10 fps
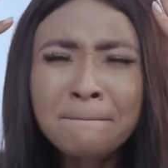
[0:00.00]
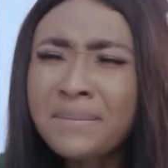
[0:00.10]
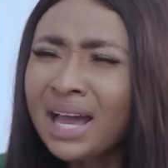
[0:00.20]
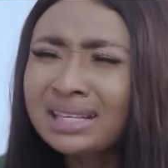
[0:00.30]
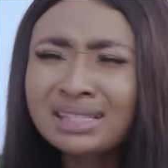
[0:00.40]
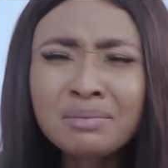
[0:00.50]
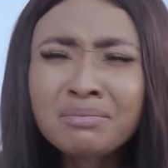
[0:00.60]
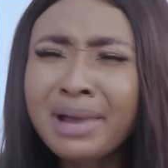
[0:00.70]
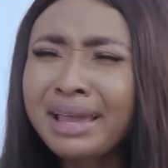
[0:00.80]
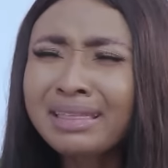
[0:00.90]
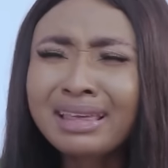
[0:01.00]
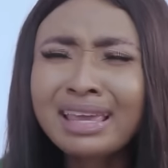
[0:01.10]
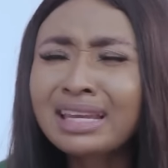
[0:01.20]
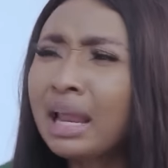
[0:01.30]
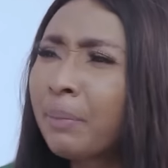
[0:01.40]
Mastermind the
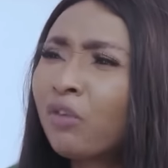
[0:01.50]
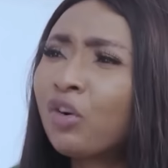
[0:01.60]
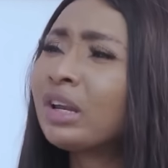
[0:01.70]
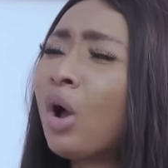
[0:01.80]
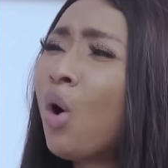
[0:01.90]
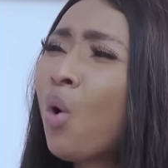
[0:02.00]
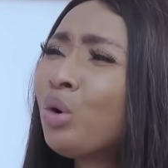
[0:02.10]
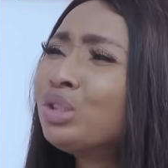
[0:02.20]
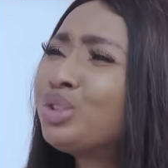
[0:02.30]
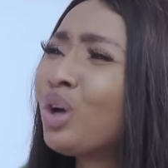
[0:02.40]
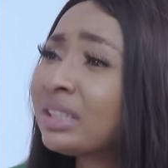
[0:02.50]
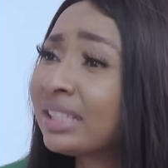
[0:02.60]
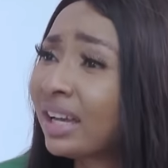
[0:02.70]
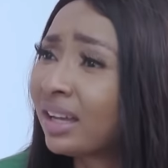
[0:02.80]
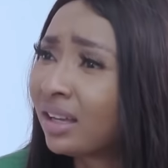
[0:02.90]
kidnap of her own
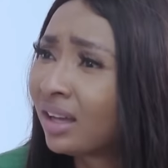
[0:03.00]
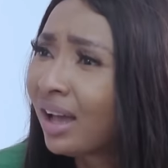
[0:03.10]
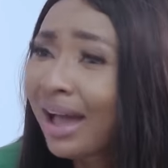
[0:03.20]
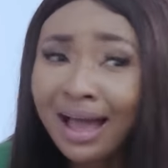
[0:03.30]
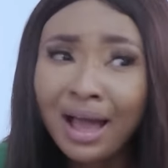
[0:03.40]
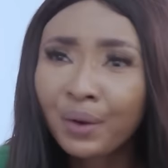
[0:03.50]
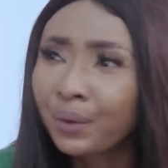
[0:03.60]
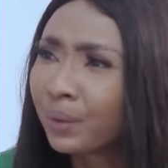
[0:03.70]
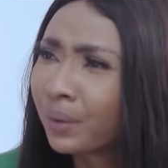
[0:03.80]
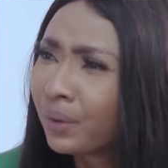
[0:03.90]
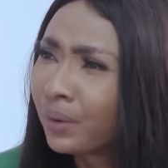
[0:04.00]
daughter. How?